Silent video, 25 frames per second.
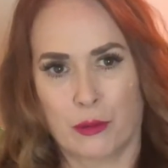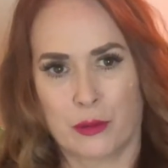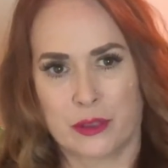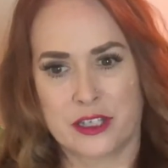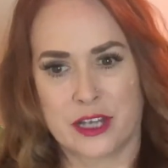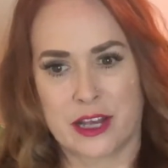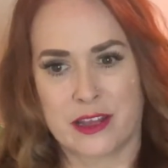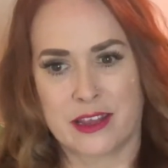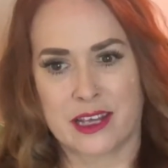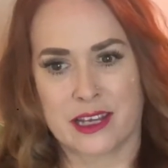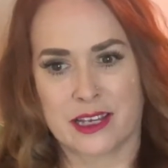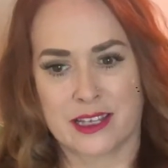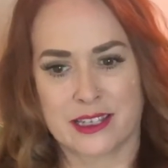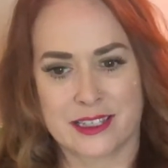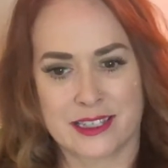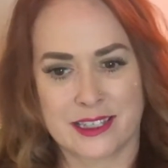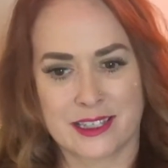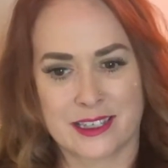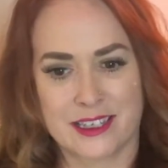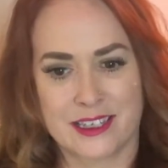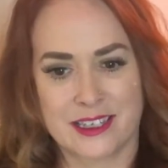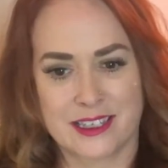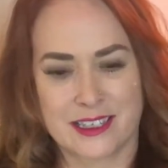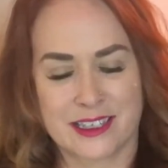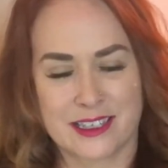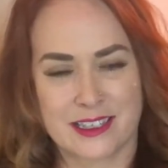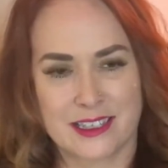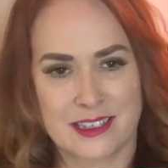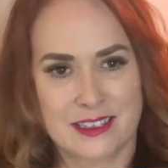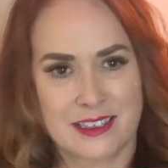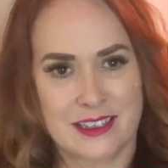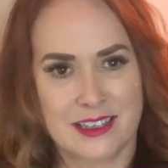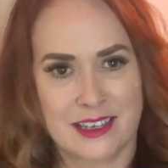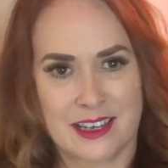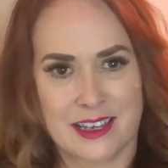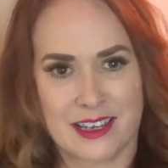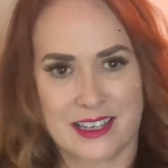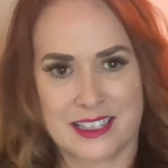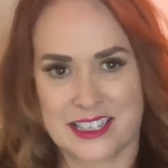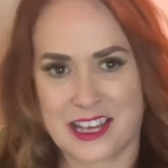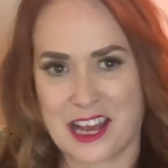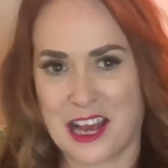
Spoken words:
which I think is is